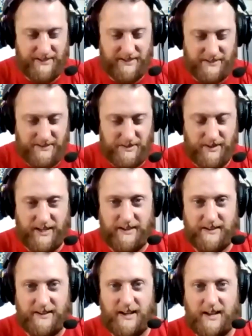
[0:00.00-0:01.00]
then so
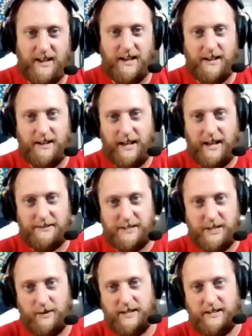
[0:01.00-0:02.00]
then i
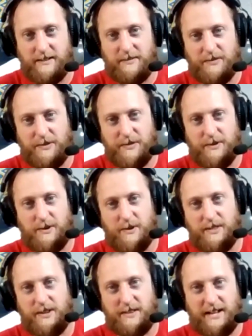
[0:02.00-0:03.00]
was going
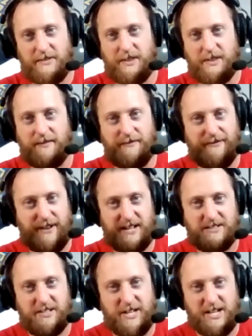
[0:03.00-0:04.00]
through and they're like the
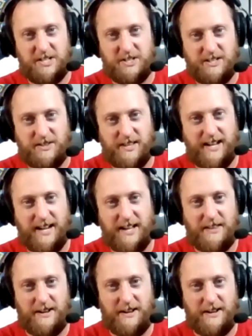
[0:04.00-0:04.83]
friend suggestion thing.